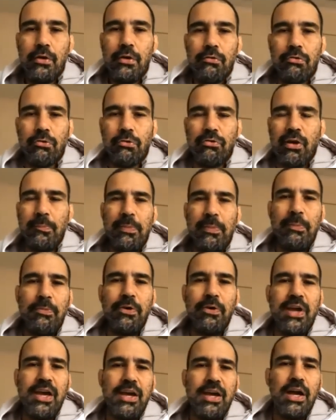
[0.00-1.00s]
So some
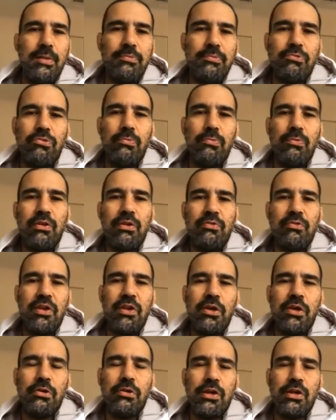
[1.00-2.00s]
people can come to me and
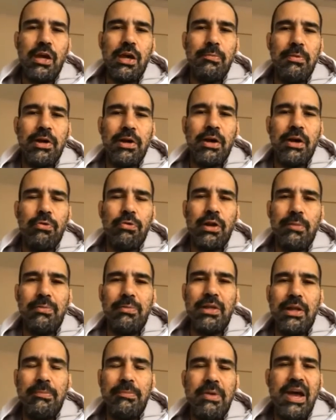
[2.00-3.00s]
say, okay, but I want to
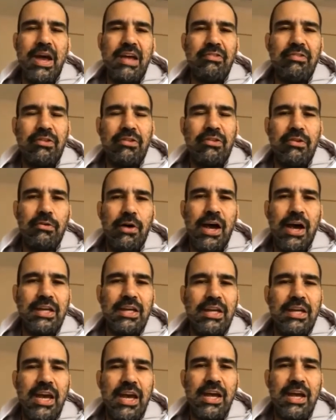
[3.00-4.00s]
be the best
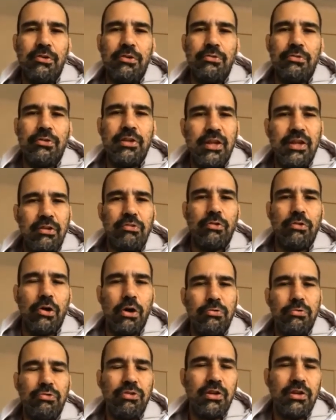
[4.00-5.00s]
I can on this
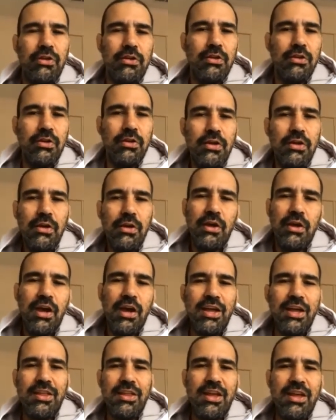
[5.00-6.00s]
option,
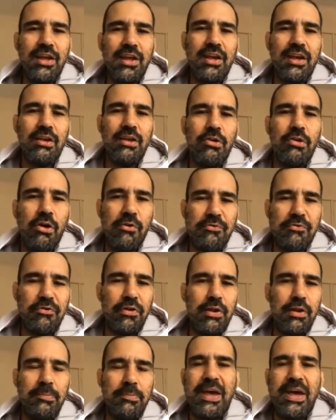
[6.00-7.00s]
and then I can
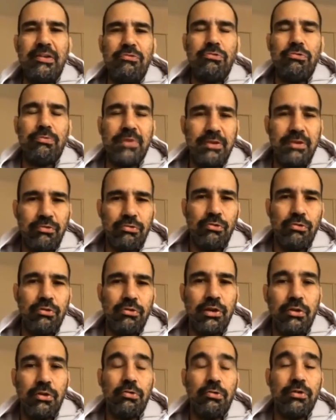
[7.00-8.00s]
offer the best to my
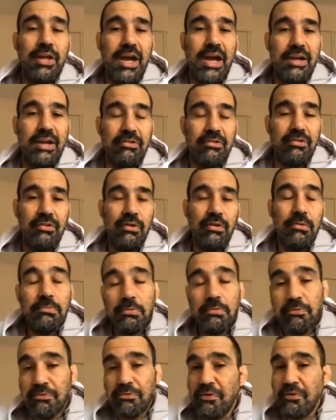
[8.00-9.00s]
student on that.
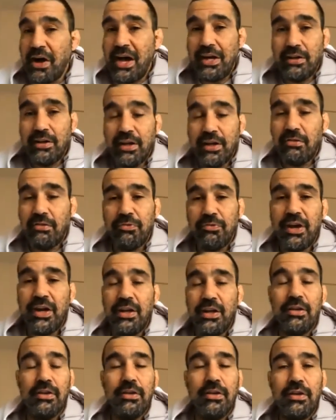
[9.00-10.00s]
Fine, that's
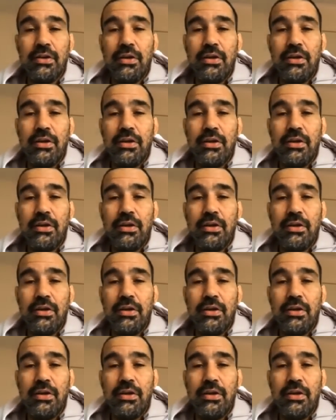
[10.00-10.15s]
fine.